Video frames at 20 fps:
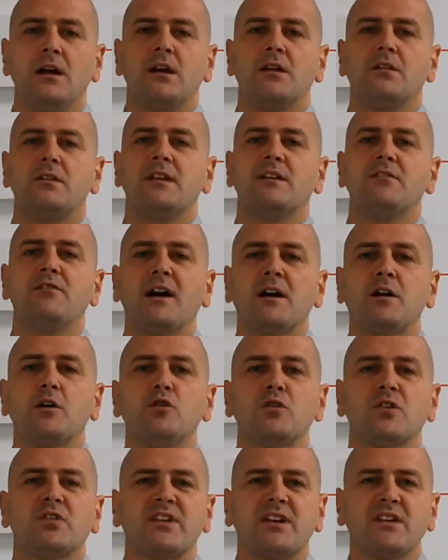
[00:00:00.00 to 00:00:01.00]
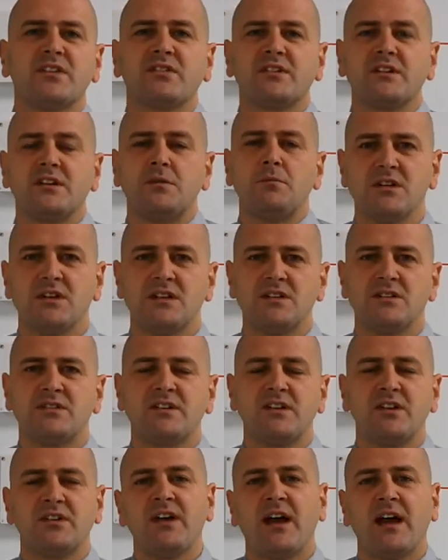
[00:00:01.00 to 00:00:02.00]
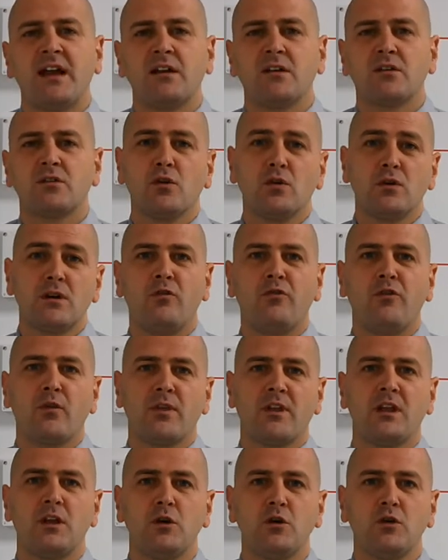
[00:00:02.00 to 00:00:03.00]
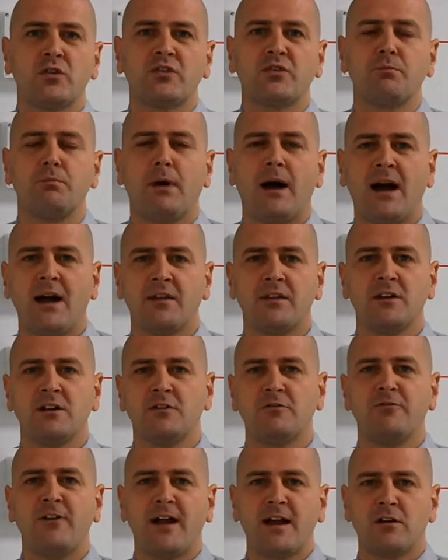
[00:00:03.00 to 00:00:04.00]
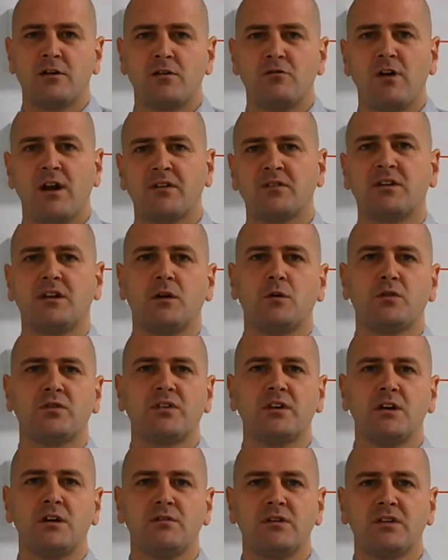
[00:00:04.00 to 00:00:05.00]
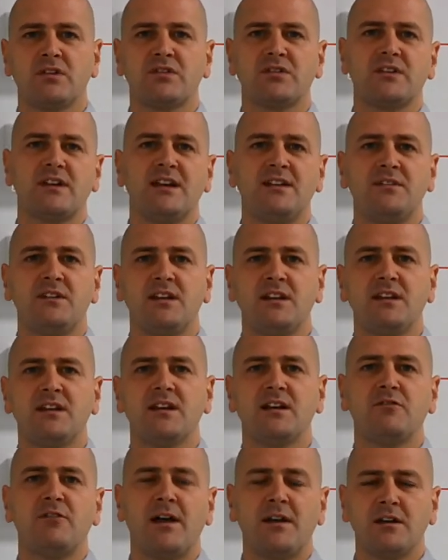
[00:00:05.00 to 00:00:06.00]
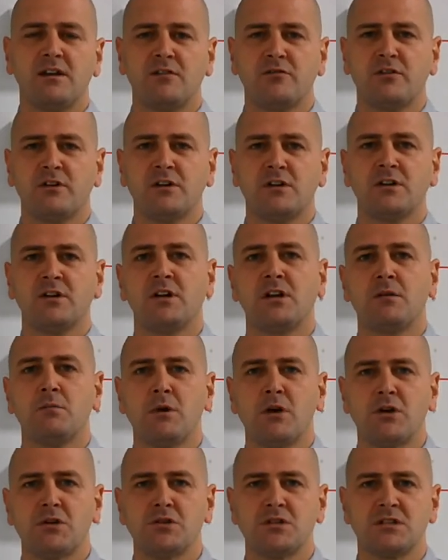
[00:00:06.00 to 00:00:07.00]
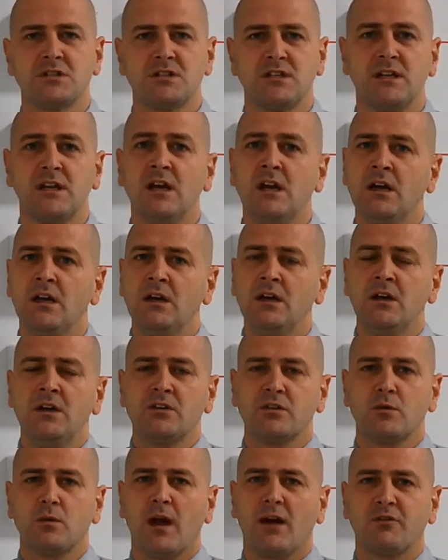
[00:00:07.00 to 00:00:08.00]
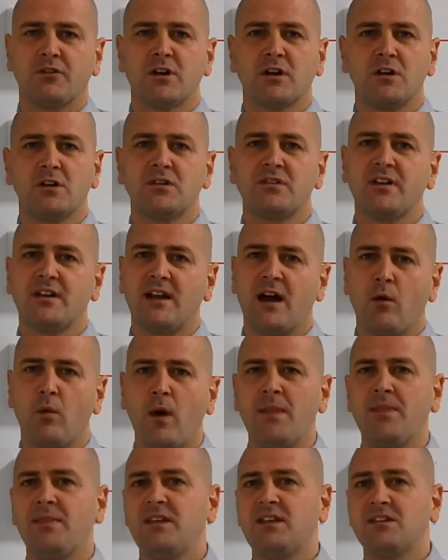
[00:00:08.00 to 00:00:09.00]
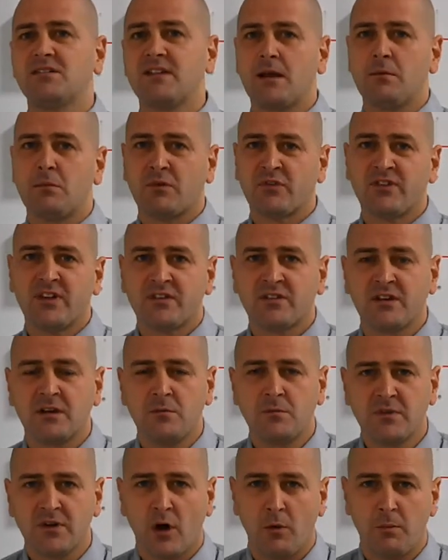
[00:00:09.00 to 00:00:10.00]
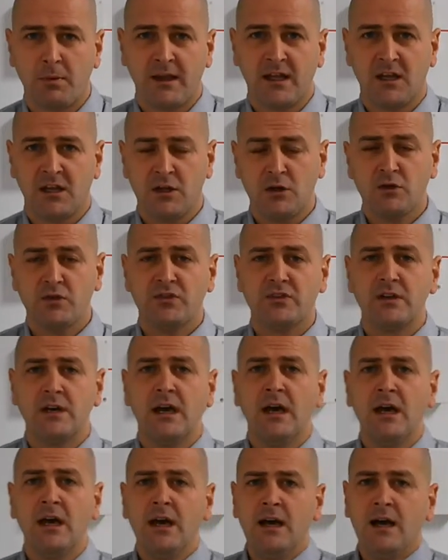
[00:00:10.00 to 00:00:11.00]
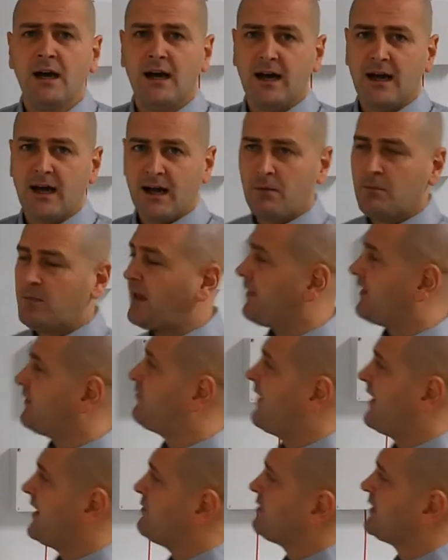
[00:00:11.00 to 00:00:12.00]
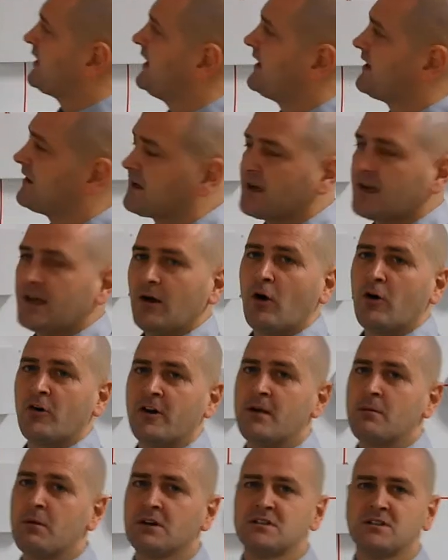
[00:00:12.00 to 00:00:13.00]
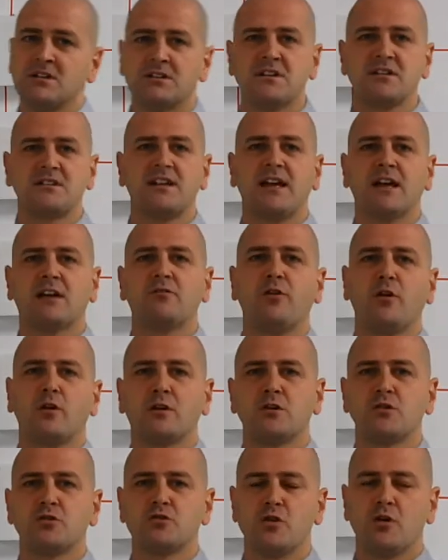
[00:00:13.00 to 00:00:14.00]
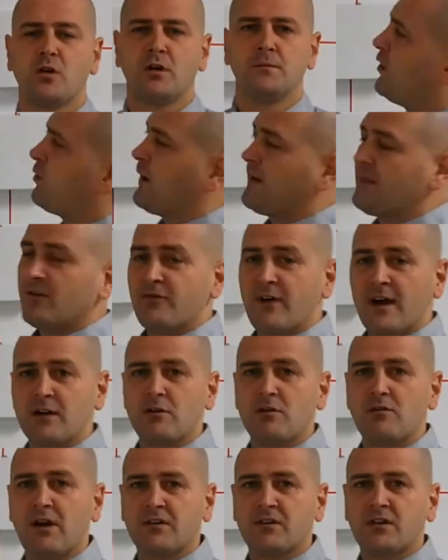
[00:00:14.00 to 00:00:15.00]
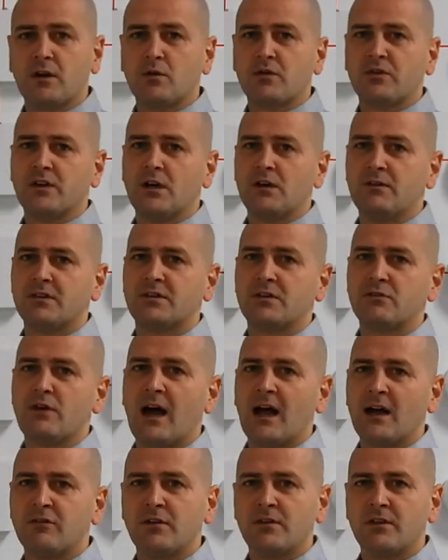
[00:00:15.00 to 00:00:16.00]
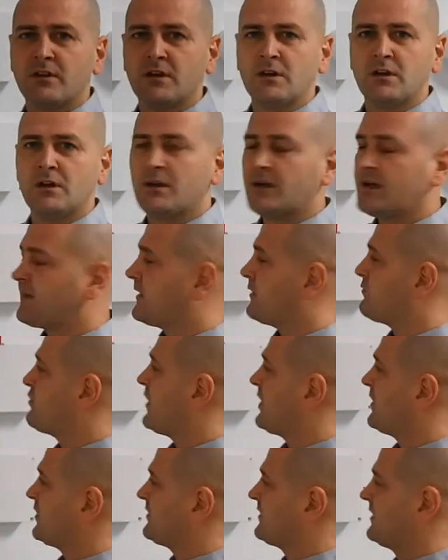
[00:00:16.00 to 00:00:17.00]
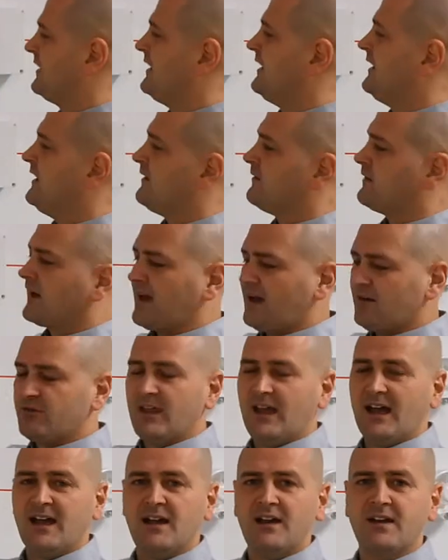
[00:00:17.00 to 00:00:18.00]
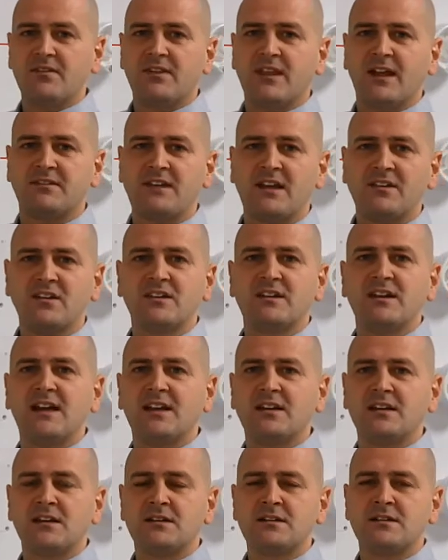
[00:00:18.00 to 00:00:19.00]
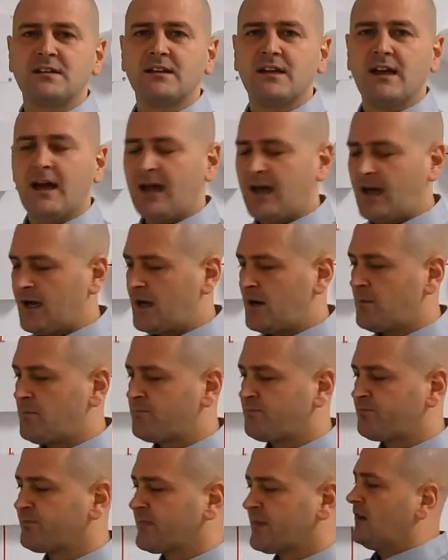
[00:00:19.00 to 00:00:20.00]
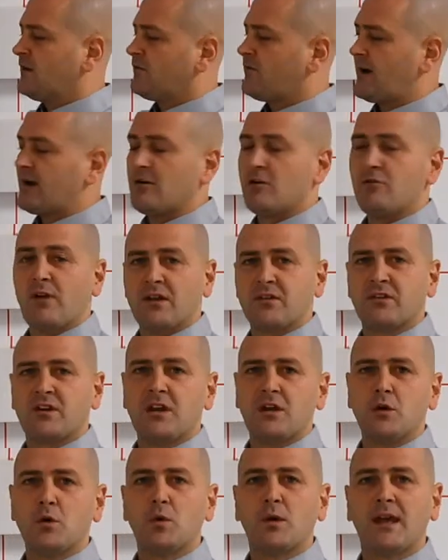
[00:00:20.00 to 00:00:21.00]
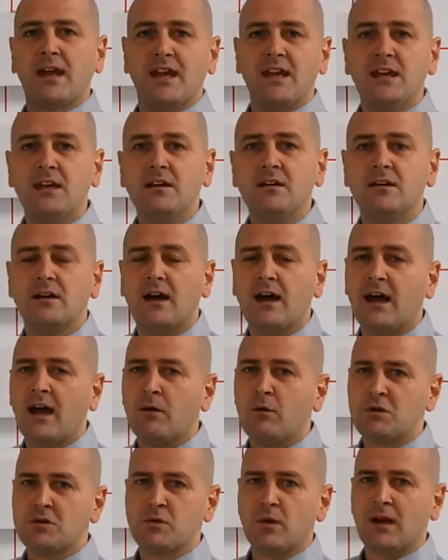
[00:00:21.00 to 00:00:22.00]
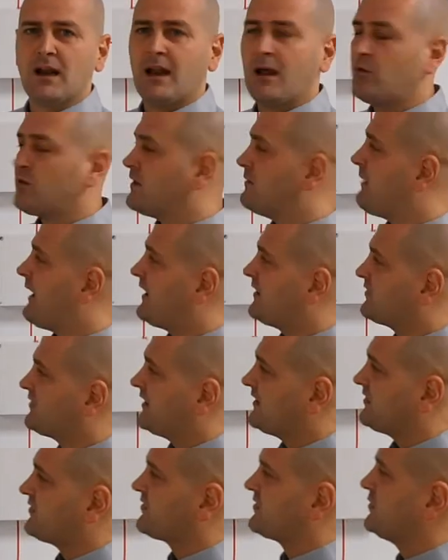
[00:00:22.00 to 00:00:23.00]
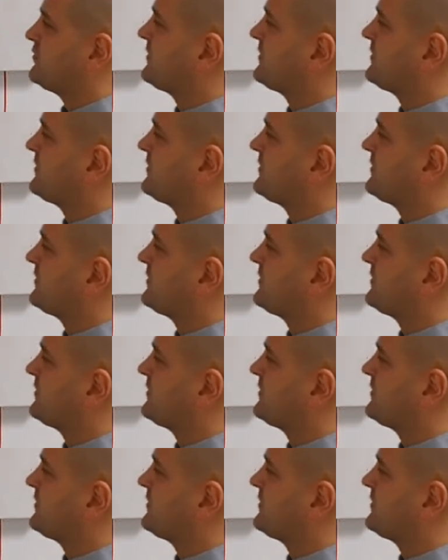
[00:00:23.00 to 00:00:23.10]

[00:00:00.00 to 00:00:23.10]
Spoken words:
The EvacGo system is designed solely for the use by the fire and rescue service in the event of an emergency. So we have to consider when these type of systems are being used, that the fire brigade are able to take full control. When the fire and rescue service arrive at the product, they'll have their designated fire and rescue key, which will allow them access to